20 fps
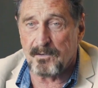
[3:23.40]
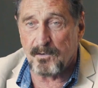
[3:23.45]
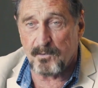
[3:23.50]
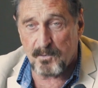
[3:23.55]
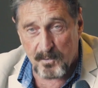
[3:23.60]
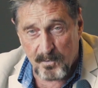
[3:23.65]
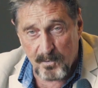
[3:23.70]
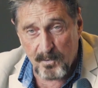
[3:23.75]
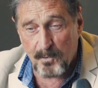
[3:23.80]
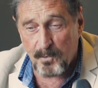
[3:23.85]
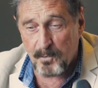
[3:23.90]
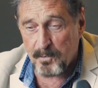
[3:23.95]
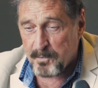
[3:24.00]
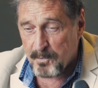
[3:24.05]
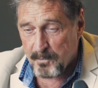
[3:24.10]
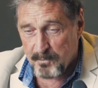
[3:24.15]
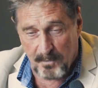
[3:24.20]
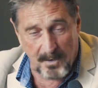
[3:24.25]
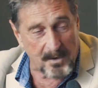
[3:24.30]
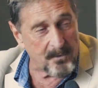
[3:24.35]
the truth
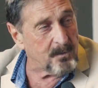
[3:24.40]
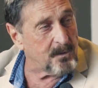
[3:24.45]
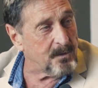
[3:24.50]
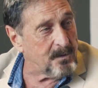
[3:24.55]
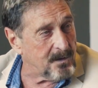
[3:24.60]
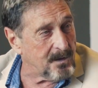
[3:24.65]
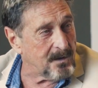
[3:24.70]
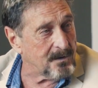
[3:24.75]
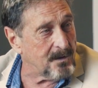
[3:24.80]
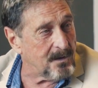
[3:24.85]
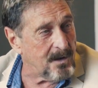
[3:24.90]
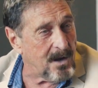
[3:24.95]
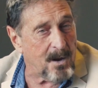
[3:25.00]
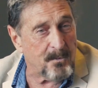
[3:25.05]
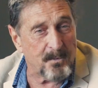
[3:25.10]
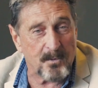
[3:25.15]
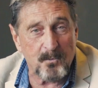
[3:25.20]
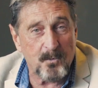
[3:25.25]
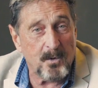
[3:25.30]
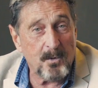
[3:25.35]
of everything that
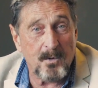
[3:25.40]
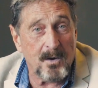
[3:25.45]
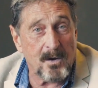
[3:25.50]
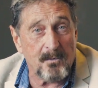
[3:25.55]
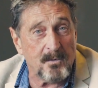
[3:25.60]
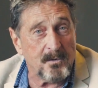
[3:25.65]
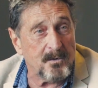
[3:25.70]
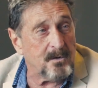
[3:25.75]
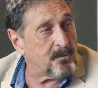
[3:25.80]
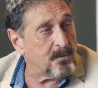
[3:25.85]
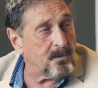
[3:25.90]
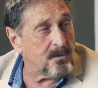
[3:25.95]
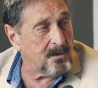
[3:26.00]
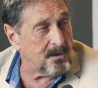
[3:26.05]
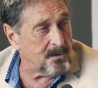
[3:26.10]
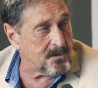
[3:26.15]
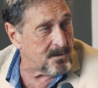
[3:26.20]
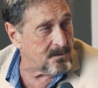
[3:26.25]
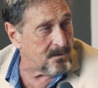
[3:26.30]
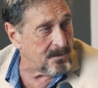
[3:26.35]
happened. We would have a different
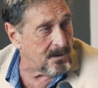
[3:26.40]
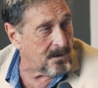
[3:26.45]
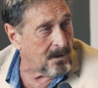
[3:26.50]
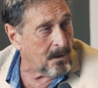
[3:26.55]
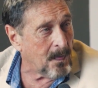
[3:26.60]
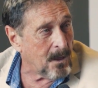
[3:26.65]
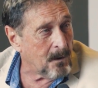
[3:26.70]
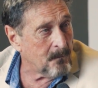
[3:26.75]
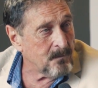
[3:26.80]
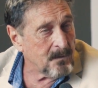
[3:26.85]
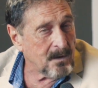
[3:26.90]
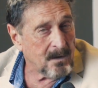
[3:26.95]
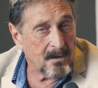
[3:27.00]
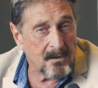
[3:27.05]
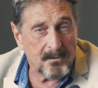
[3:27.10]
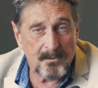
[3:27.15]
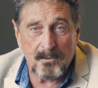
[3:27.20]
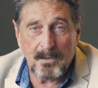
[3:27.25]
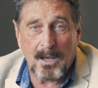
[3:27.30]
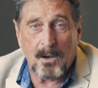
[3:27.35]
history.
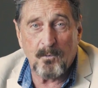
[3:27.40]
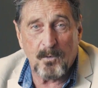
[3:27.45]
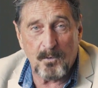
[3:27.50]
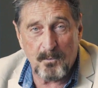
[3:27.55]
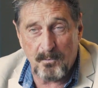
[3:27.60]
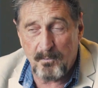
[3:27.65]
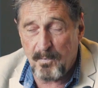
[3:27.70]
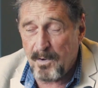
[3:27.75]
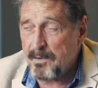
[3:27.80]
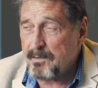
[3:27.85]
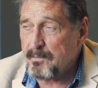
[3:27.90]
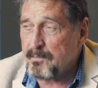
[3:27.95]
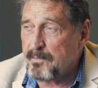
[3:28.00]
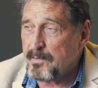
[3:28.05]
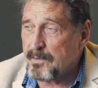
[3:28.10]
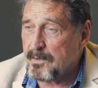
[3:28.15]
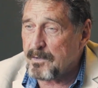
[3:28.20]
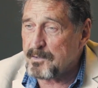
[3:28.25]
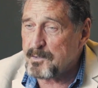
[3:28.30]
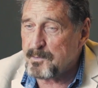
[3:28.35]
That would
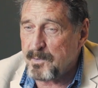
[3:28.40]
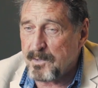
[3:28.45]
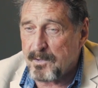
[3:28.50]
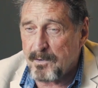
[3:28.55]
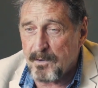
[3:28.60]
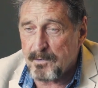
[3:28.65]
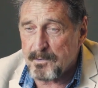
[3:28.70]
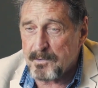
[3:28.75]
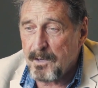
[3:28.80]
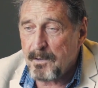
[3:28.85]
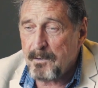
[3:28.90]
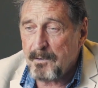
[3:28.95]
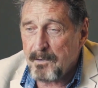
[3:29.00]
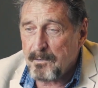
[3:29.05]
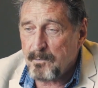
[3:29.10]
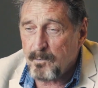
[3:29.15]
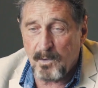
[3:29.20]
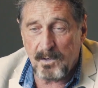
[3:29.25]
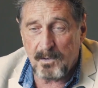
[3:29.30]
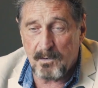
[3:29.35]
benefit us because
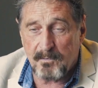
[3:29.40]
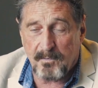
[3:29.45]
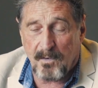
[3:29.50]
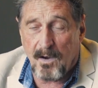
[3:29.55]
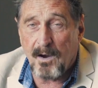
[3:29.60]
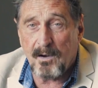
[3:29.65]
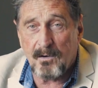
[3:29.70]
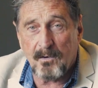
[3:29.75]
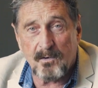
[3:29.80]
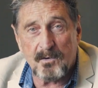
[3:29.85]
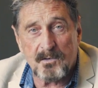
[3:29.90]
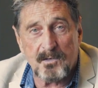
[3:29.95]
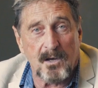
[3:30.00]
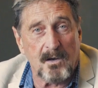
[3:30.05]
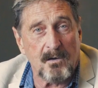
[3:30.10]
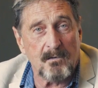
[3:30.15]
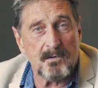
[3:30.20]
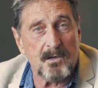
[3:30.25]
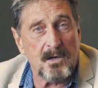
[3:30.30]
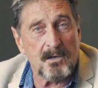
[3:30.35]
we define
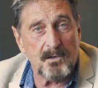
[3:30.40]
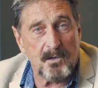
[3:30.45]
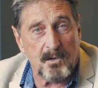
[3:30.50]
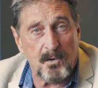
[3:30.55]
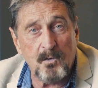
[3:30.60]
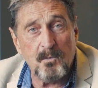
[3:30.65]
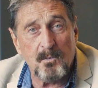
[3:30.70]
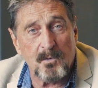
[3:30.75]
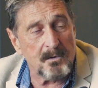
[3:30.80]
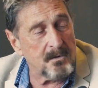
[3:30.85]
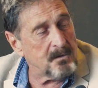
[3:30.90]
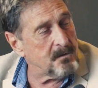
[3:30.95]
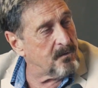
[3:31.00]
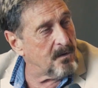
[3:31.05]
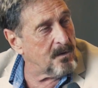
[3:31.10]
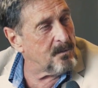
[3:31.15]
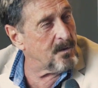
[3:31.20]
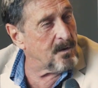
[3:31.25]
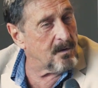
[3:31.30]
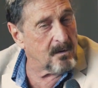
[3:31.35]
ourselves as humans
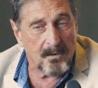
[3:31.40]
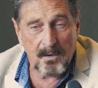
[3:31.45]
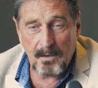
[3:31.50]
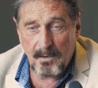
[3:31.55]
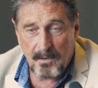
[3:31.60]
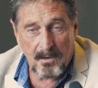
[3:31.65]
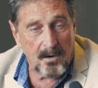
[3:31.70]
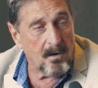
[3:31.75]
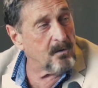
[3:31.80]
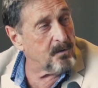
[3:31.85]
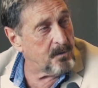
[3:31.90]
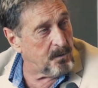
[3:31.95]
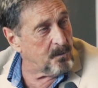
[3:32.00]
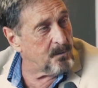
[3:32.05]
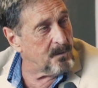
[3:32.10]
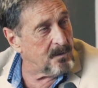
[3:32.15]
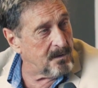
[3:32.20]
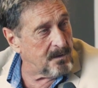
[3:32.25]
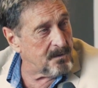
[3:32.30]
from our human